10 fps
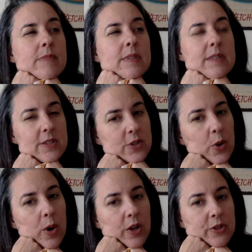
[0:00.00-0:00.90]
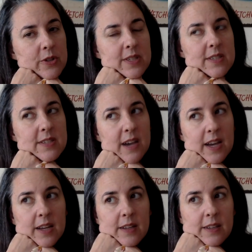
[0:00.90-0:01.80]
is it Sew Altered
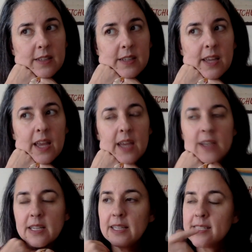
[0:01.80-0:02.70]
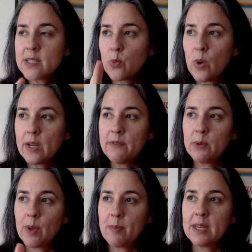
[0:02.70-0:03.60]
Style? And at least one of
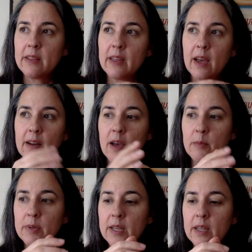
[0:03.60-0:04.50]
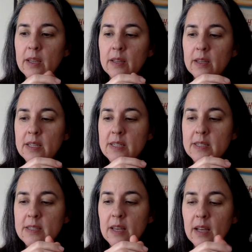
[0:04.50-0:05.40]
the women in that company
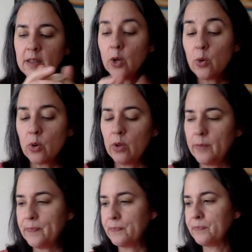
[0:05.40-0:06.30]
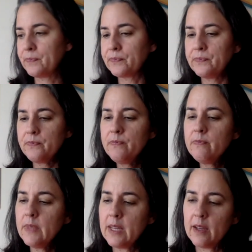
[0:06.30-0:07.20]
is uh, local,
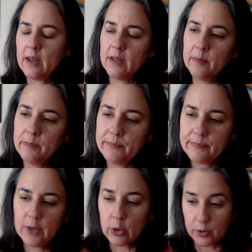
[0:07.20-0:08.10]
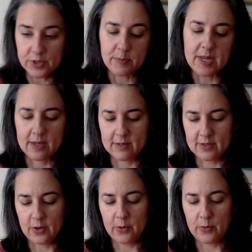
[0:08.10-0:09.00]
um, local to me.
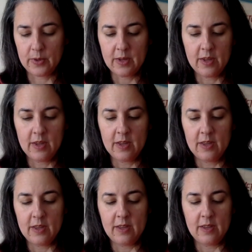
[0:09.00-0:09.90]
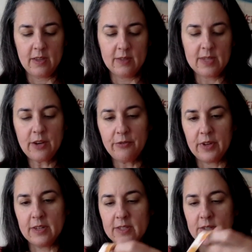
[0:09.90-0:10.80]
So it's kind of
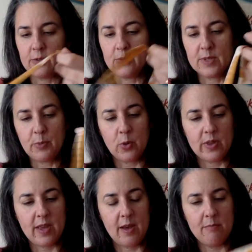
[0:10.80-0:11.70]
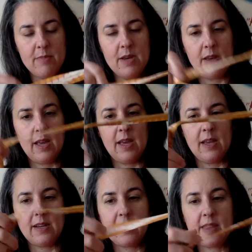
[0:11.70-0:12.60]
fun to support them.
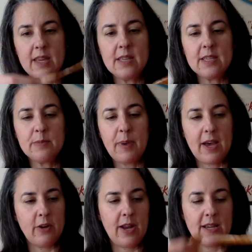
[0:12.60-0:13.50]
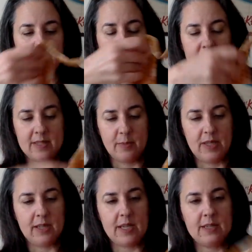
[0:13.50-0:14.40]
And I think this pattern has
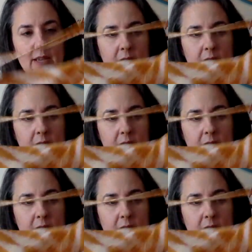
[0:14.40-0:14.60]
possibilities.